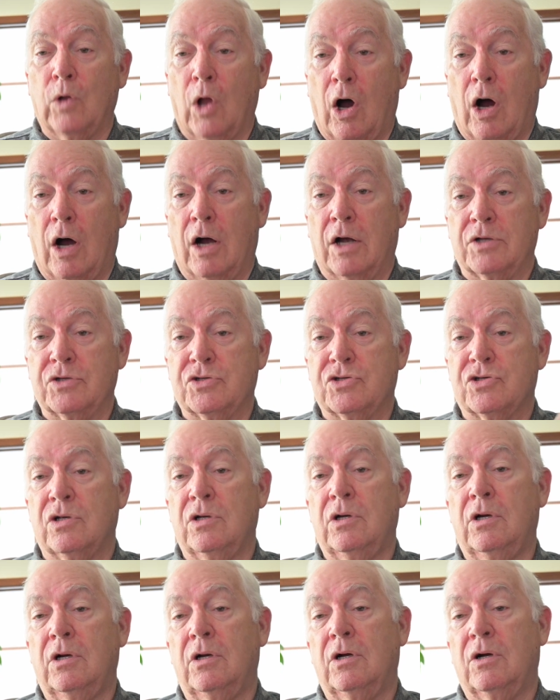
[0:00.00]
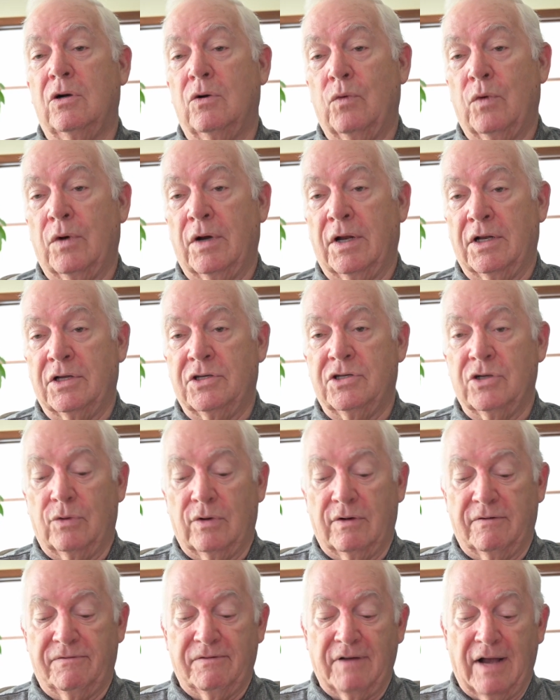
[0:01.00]
laws went
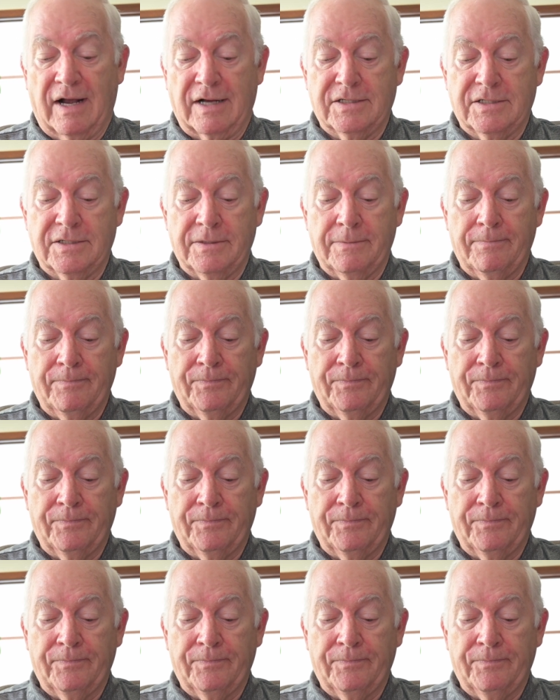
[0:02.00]
into effect.